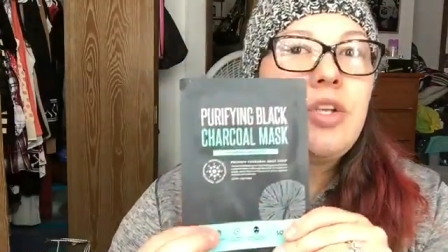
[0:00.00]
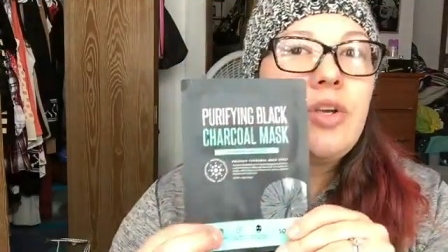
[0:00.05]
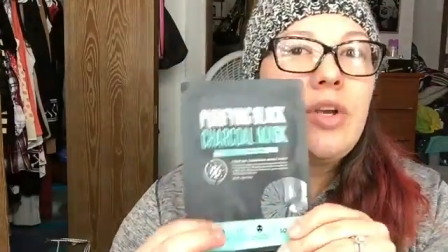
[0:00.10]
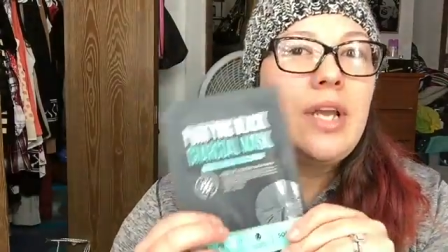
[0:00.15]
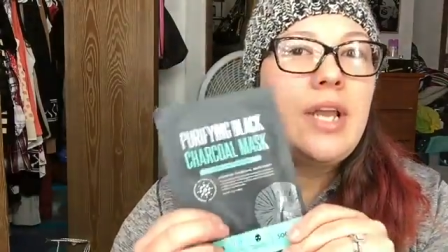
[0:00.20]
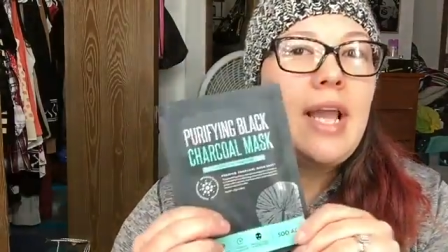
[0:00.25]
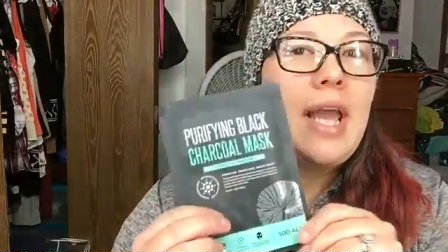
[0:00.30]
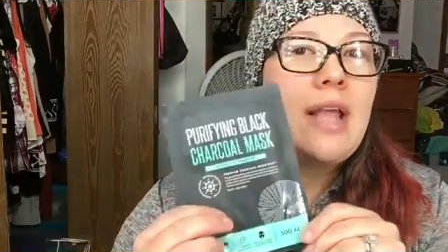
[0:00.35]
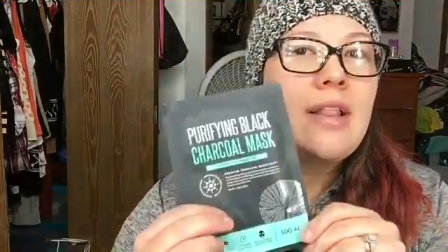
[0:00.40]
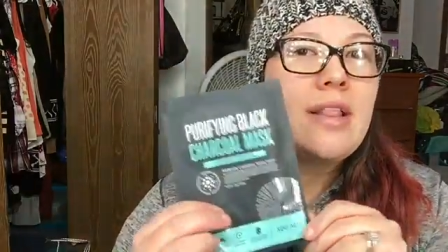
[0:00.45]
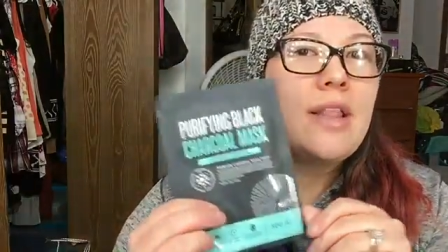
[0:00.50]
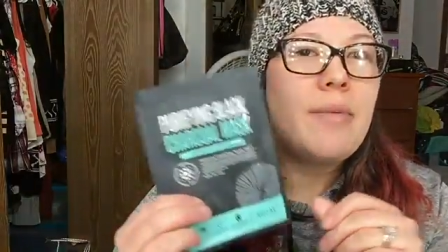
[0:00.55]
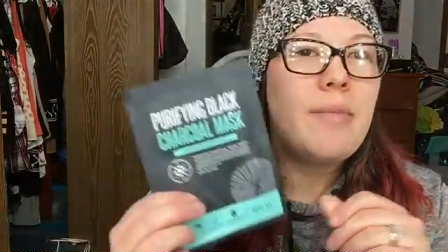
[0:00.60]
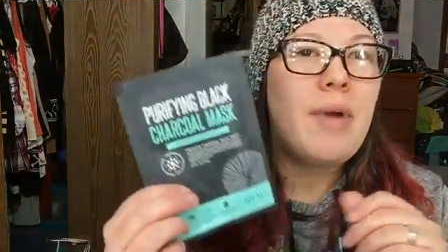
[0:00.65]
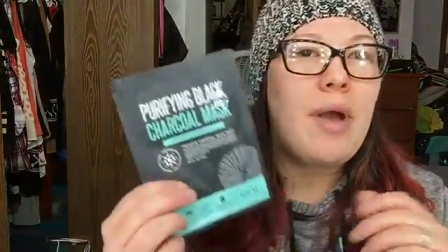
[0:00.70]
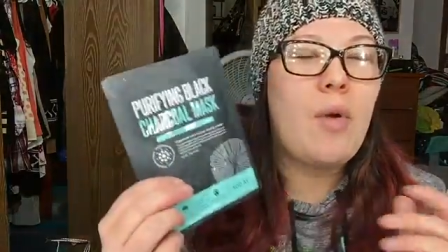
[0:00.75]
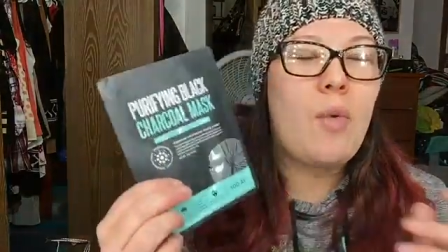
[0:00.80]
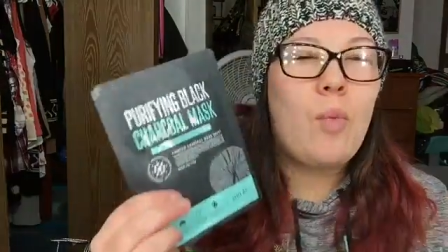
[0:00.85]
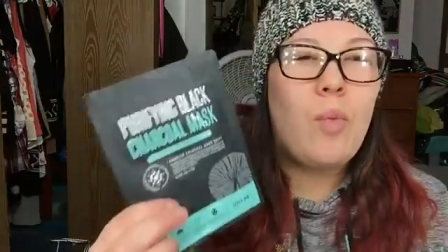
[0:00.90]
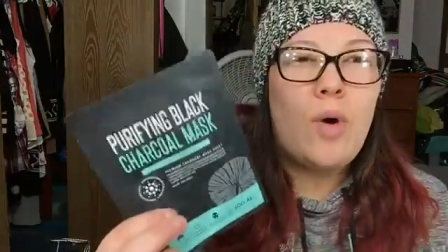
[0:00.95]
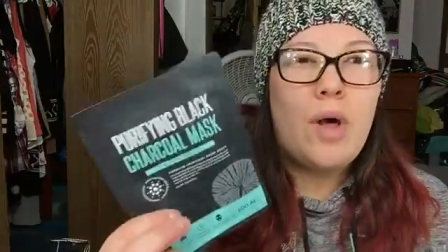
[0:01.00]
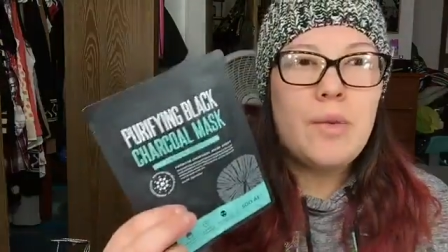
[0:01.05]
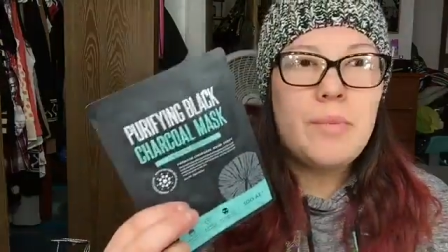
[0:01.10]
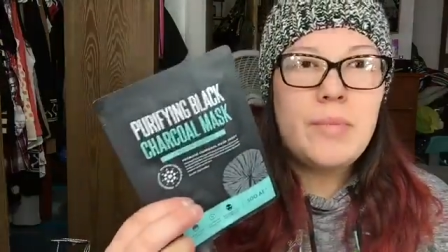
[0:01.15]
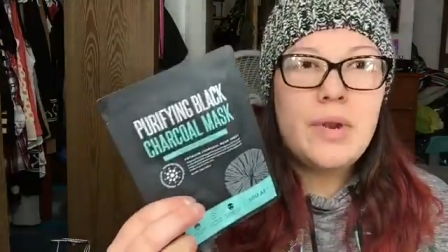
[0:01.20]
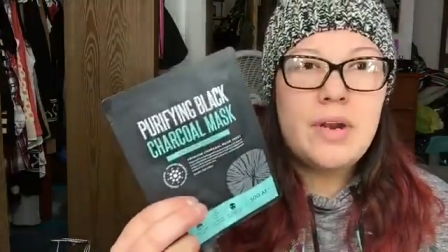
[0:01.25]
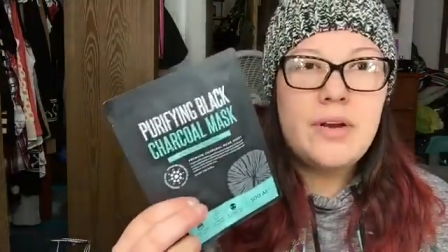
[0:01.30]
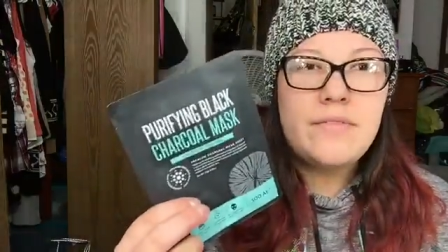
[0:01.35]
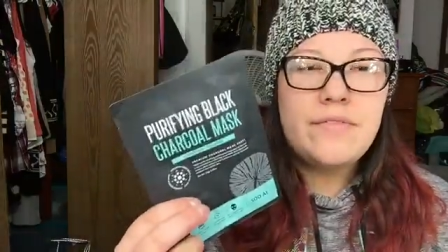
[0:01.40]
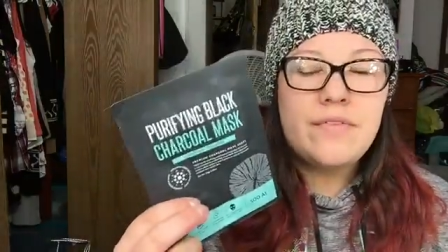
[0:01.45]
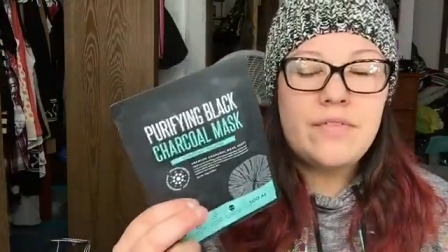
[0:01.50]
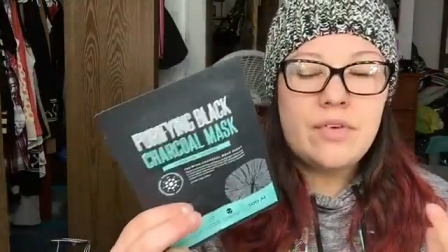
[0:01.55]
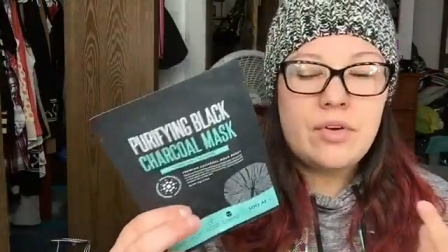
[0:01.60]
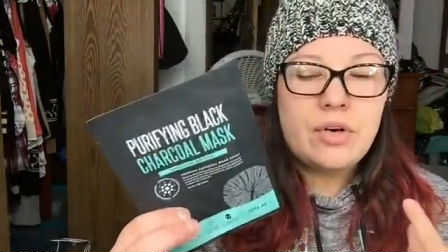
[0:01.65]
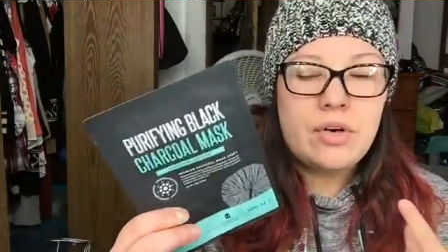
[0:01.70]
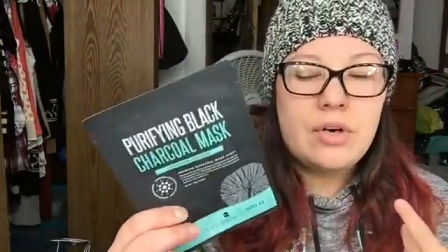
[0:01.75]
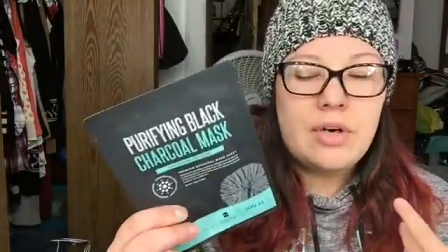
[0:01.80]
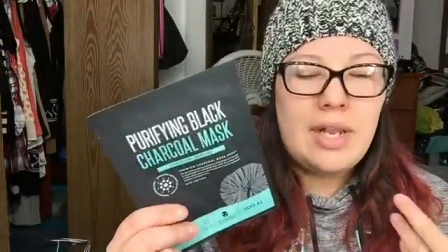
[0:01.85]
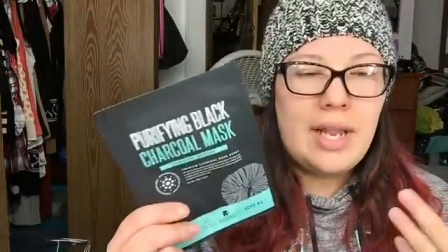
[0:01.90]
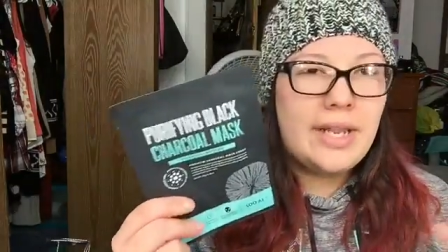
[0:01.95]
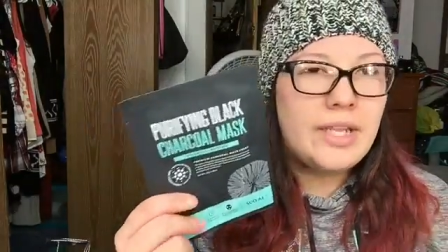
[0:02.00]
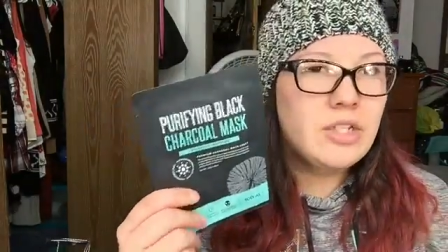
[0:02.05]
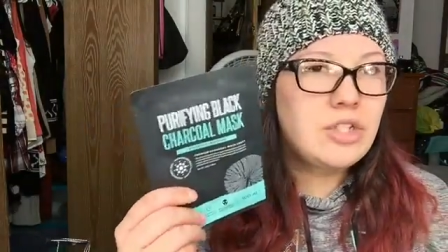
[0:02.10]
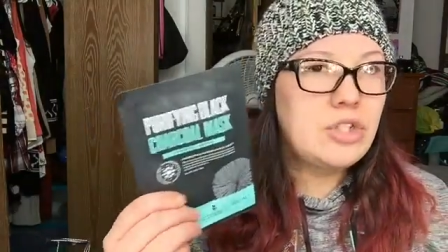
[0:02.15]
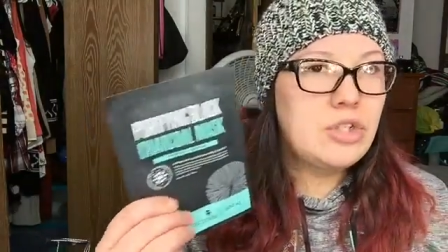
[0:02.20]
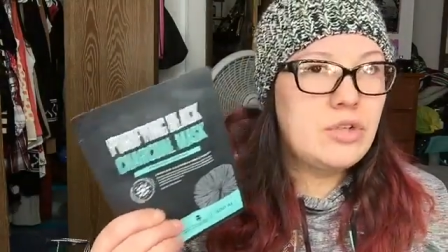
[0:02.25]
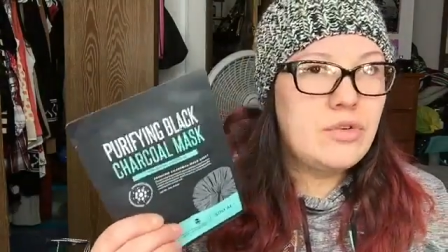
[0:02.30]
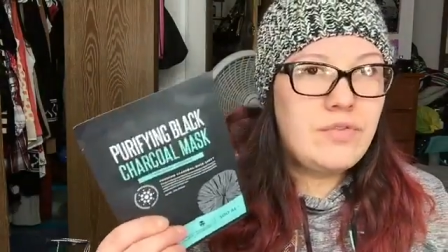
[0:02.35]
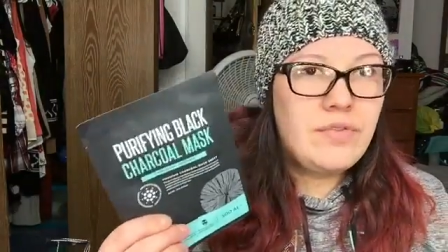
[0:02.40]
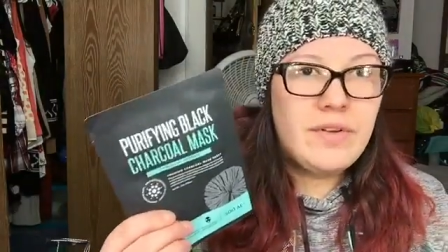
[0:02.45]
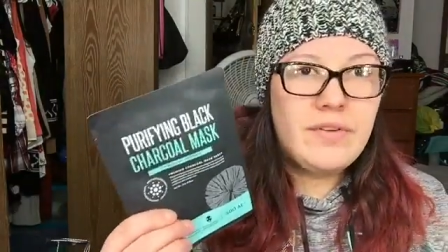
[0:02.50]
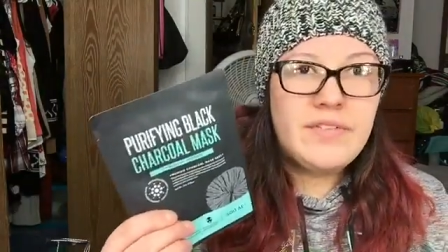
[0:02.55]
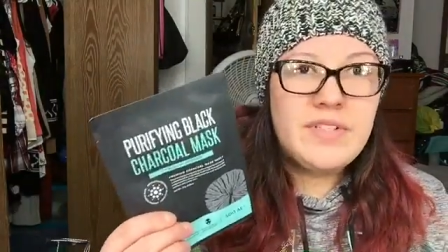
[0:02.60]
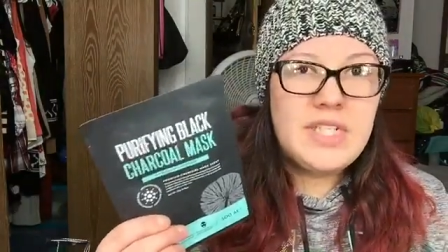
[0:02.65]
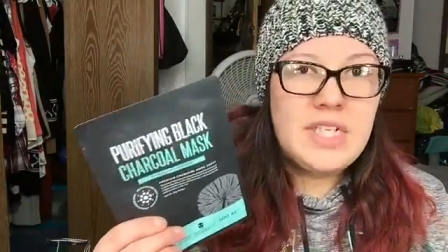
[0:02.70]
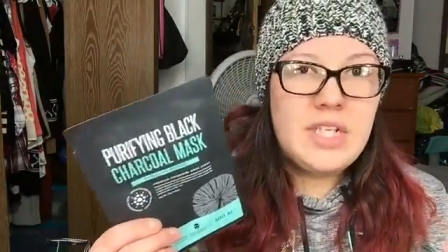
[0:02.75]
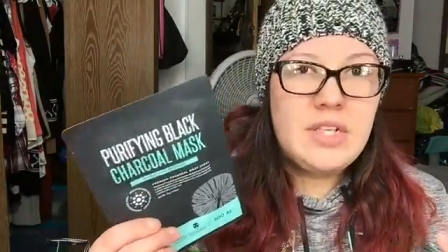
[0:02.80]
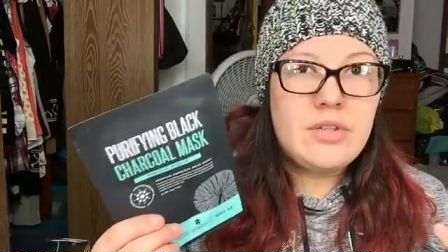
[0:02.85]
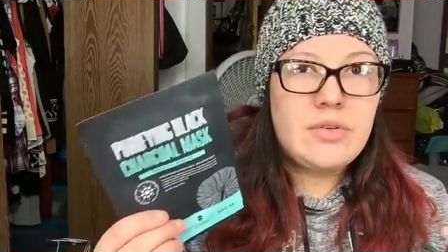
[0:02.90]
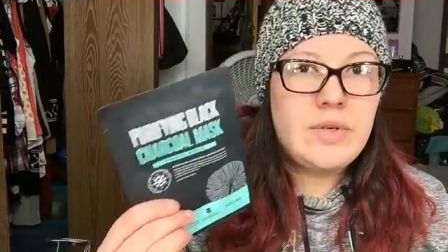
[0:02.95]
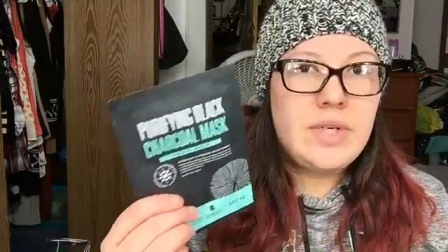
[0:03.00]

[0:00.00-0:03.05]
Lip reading: you can get them at Walmart for like $2.50,